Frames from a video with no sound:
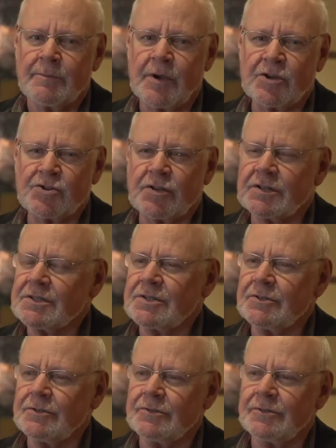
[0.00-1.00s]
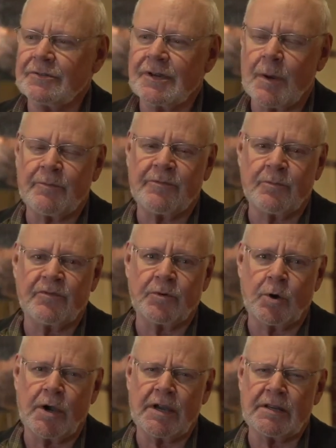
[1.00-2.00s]
patients who come from a
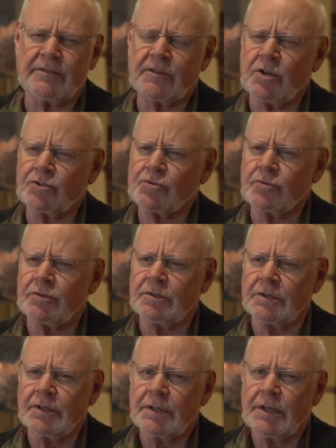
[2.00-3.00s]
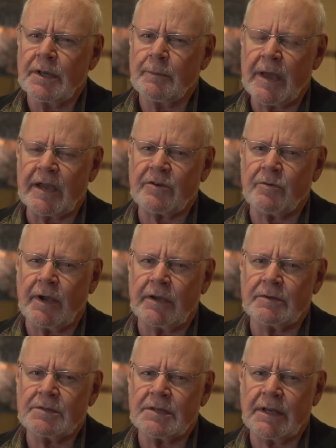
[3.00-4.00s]
variety of cultural
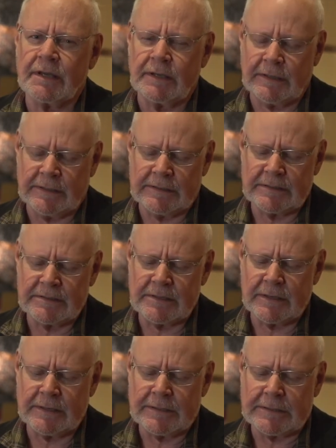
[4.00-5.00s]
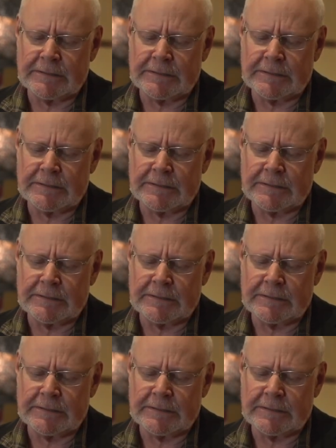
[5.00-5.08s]
backgrounds. And uh,